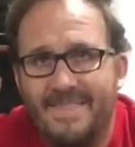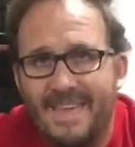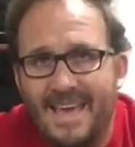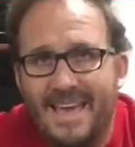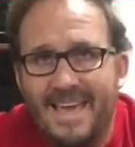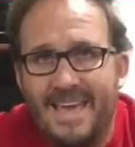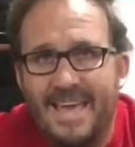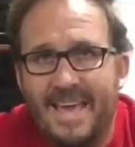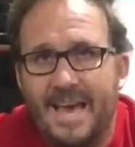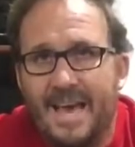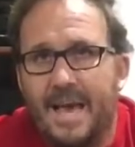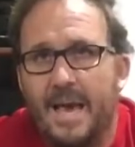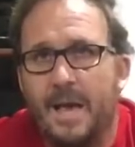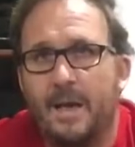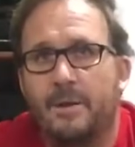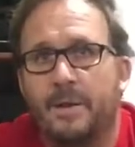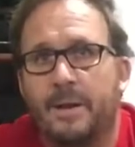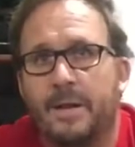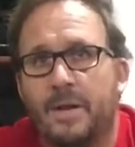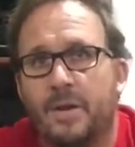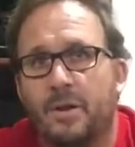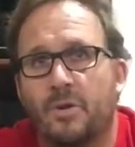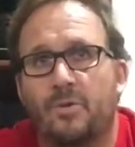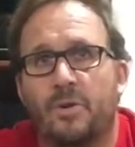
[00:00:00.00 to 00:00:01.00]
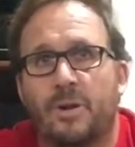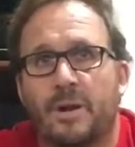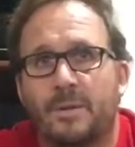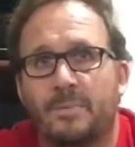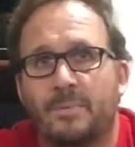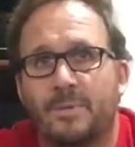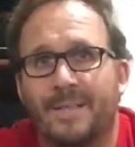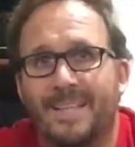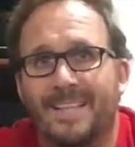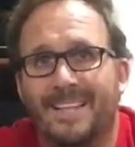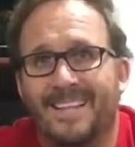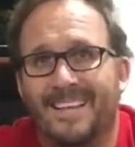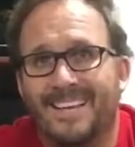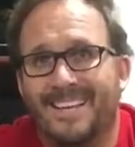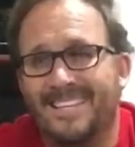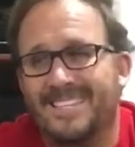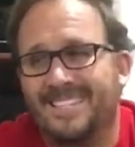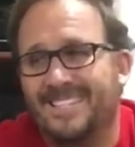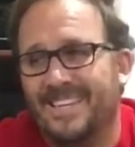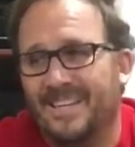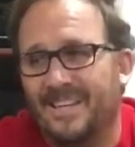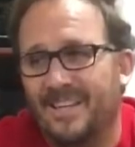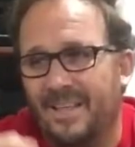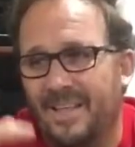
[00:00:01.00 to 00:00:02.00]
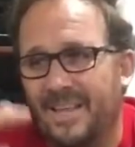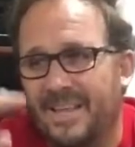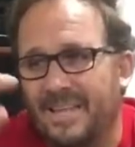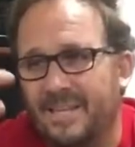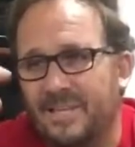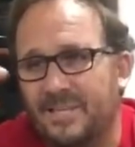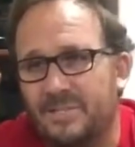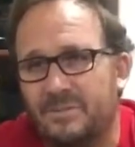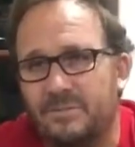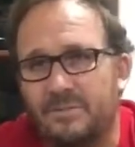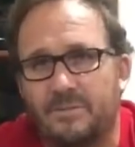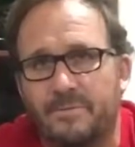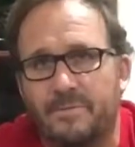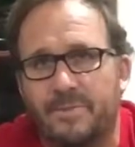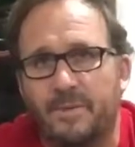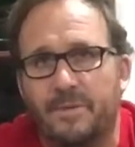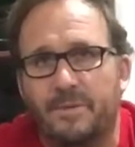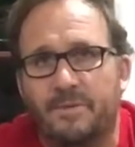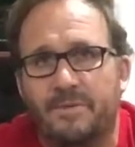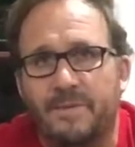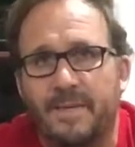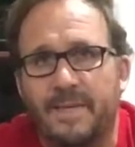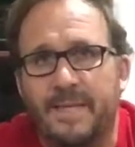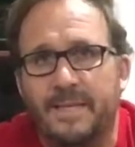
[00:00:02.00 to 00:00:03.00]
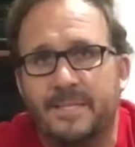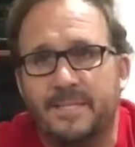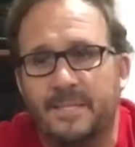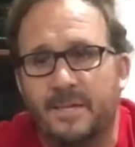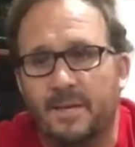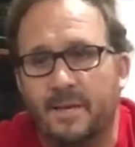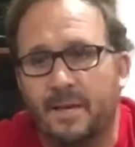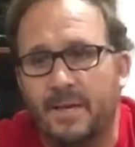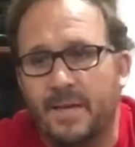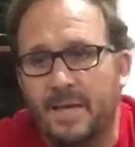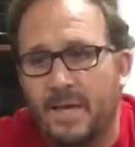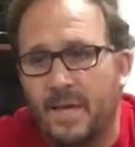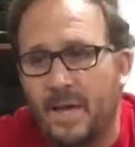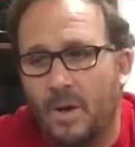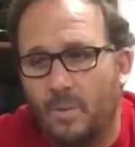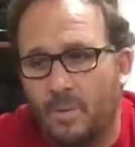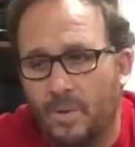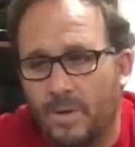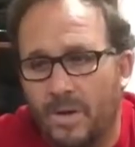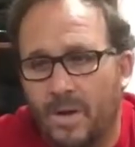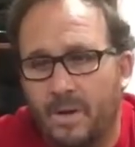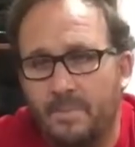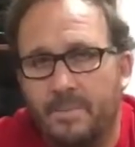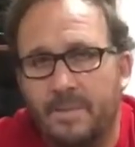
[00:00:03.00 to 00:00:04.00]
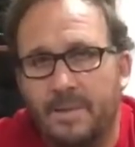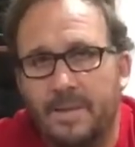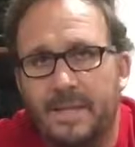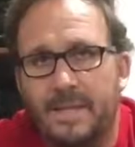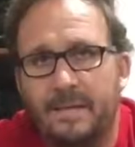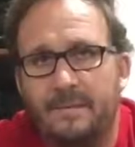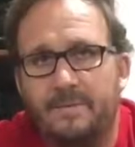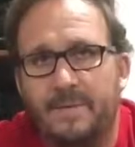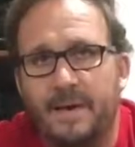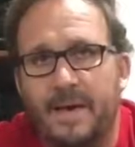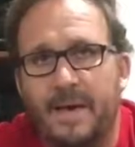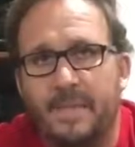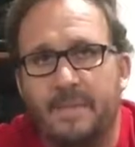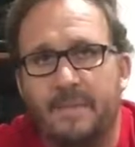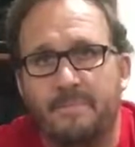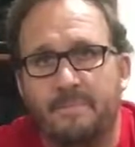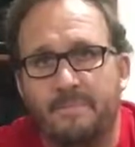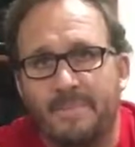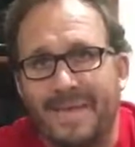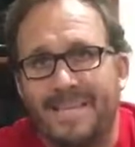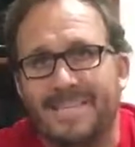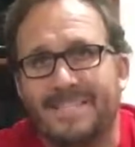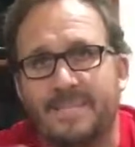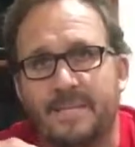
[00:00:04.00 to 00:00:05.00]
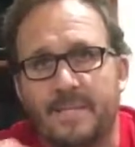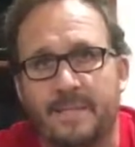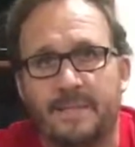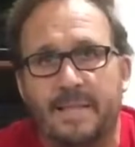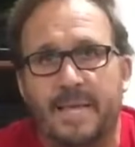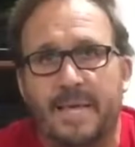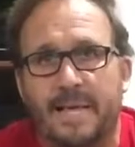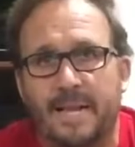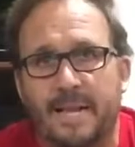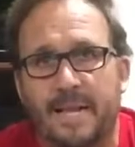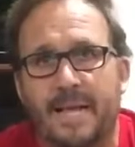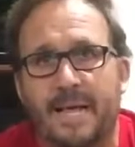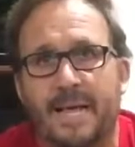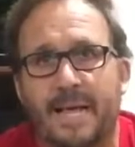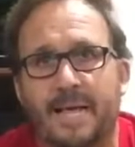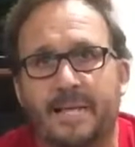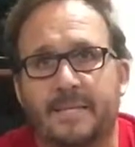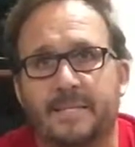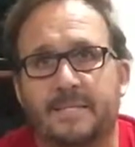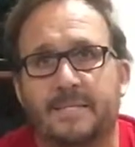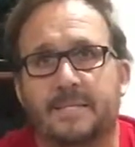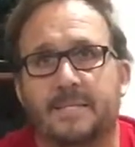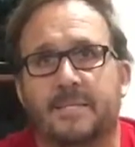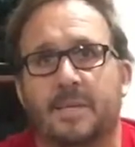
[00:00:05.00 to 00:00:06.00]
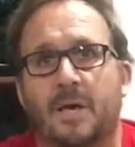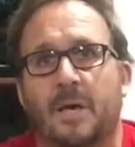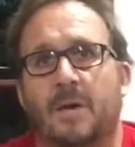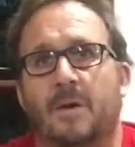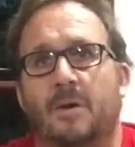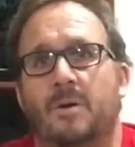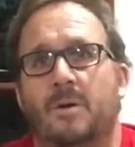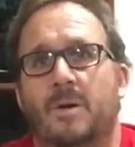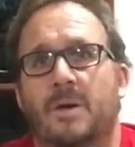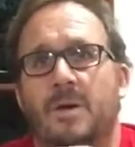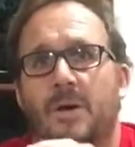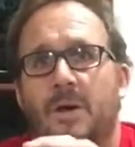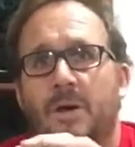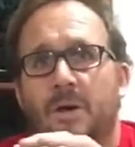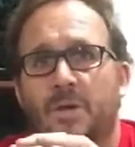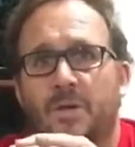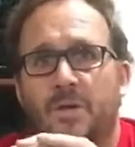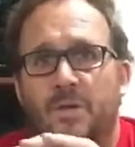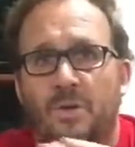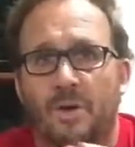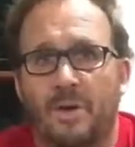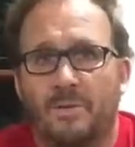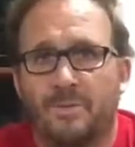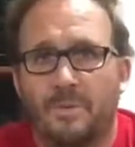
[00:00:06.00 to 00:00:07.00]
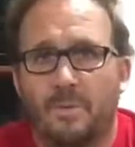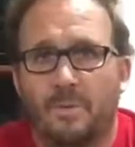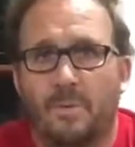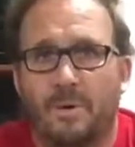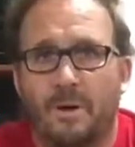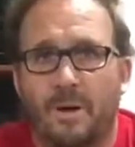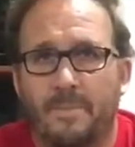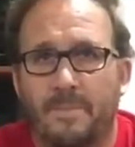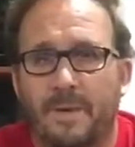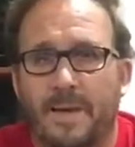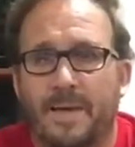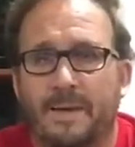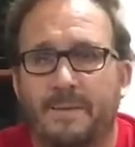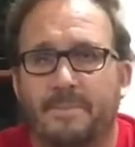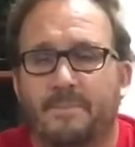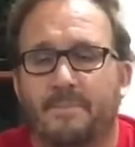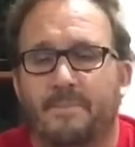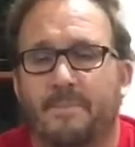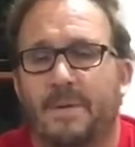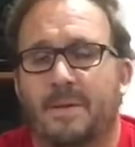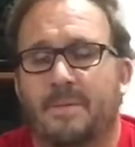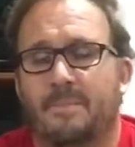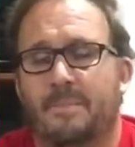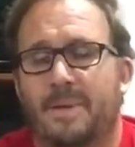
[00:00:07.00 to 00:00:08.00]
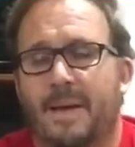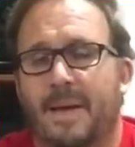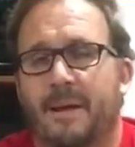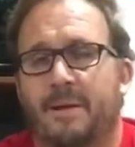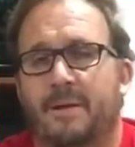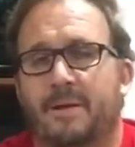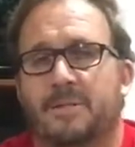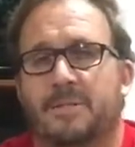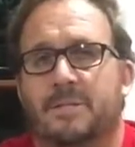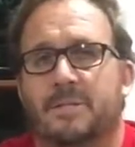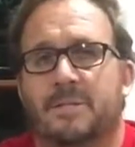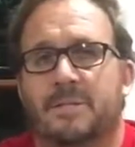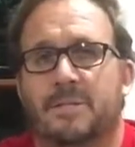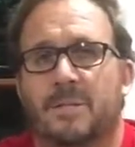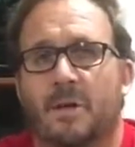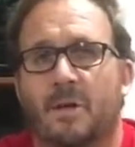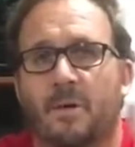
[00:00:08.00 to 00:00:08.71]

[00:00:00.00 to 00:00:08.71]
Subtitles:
They are incredible, and like I said, I only just review things that are what I believe are the best in their class, so you don't have to worry about comparisons.